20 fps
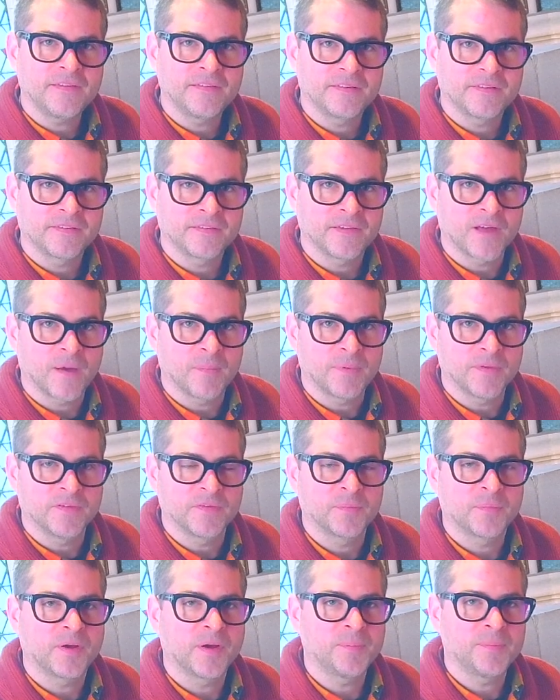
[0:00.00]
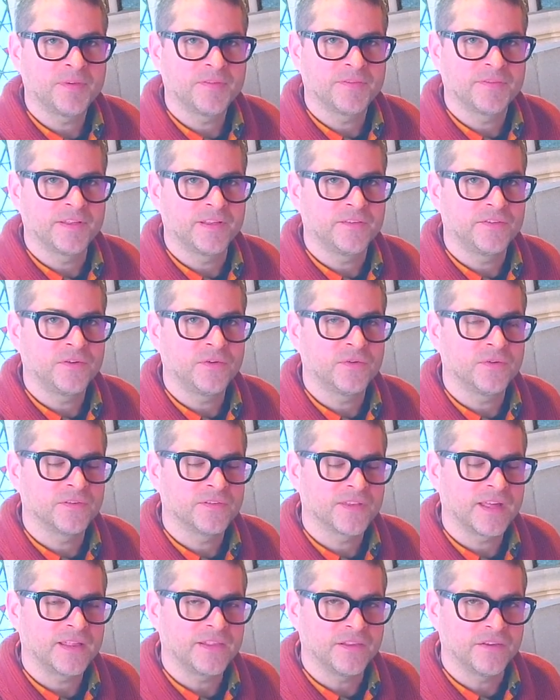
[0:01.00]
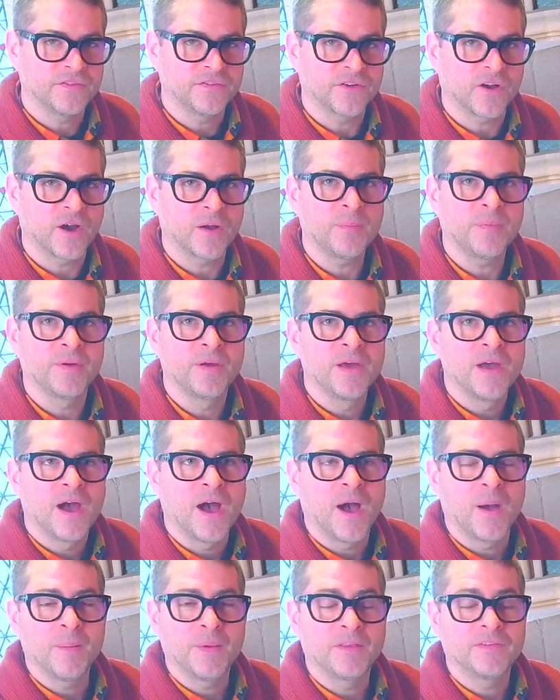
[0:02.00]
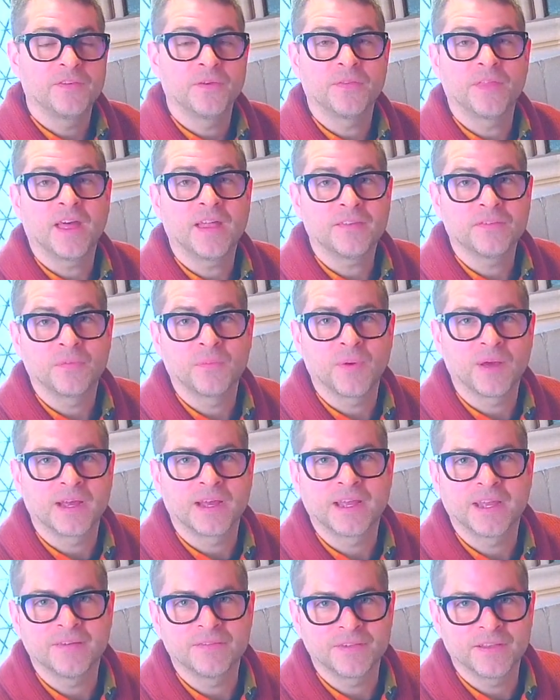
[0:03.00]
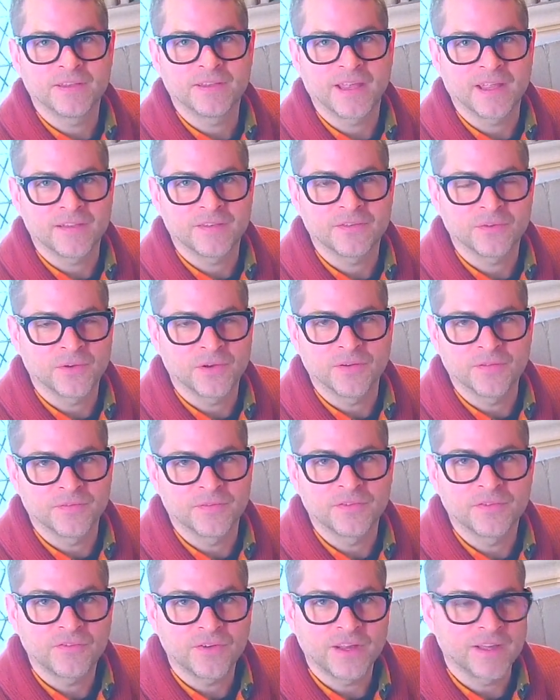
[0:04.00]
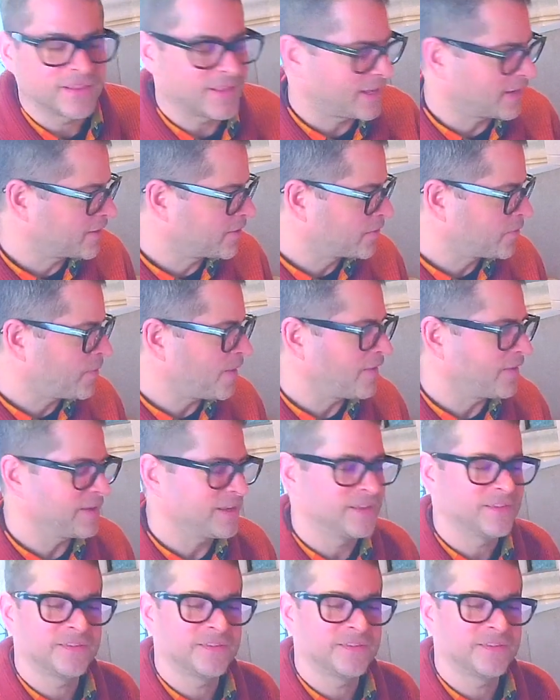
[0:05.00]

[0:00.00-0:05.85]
stop is purposefully tuned slightly sharp, and so that's what gives it that sort of string-like quality.